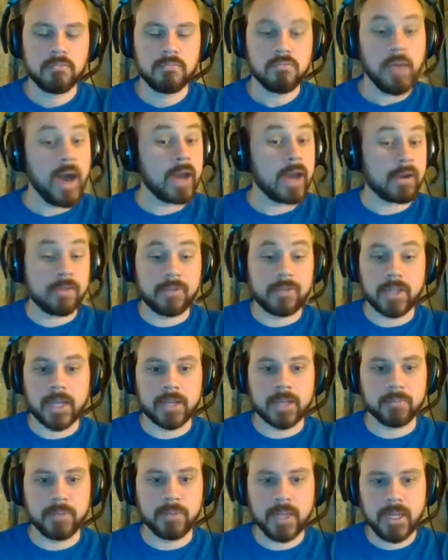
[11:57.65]
I don't have anything I
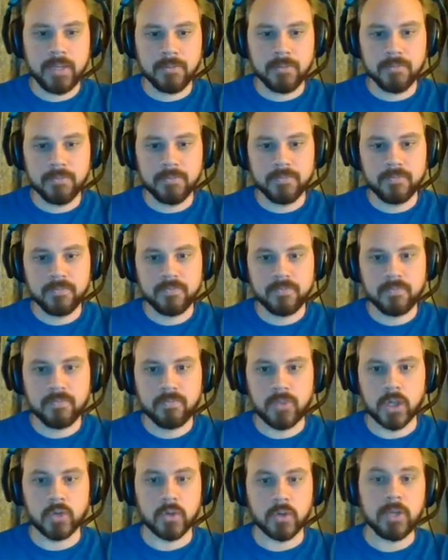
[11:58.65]
can play.
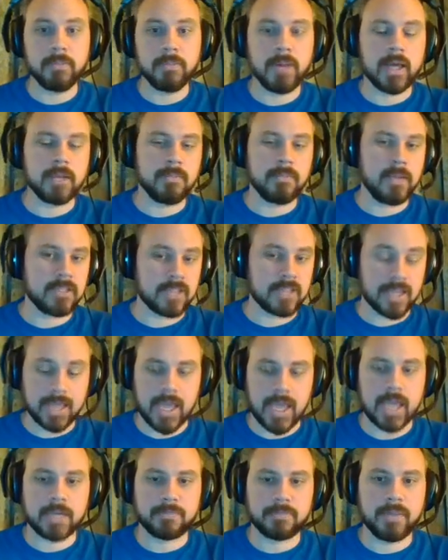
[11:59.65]
The green button means I
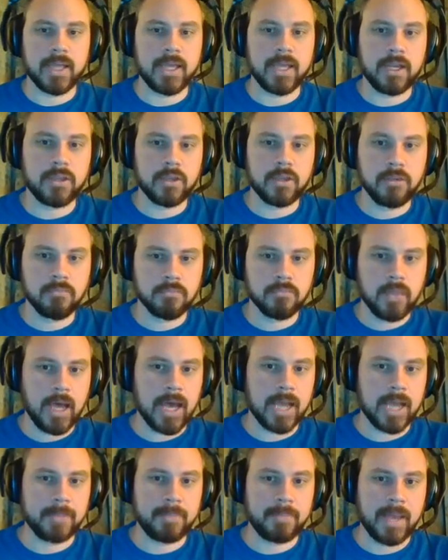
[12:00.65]
can't play anything.
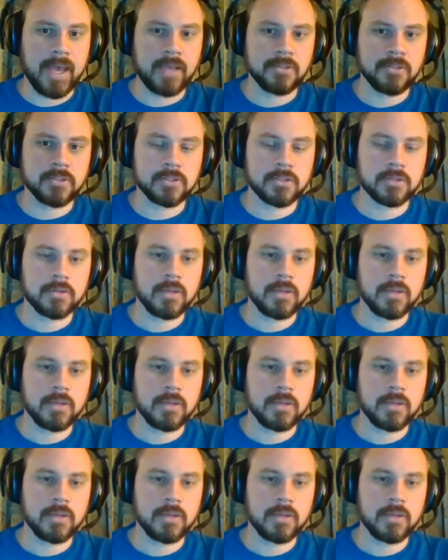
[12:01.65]
I pass.